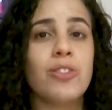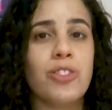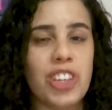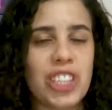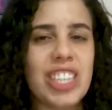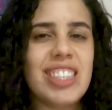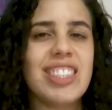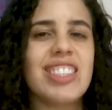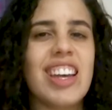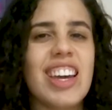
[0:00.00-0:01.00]

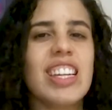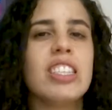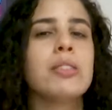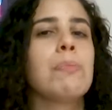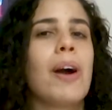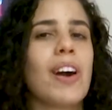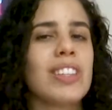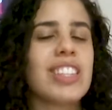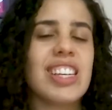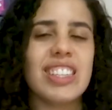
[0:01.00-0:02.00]
fairness and its
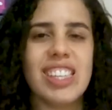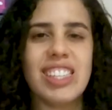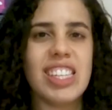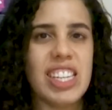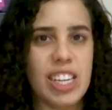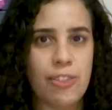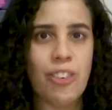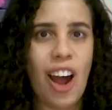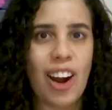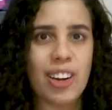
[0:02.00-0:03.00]
part in the
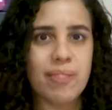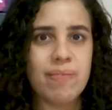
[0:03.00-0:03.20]
CEFR.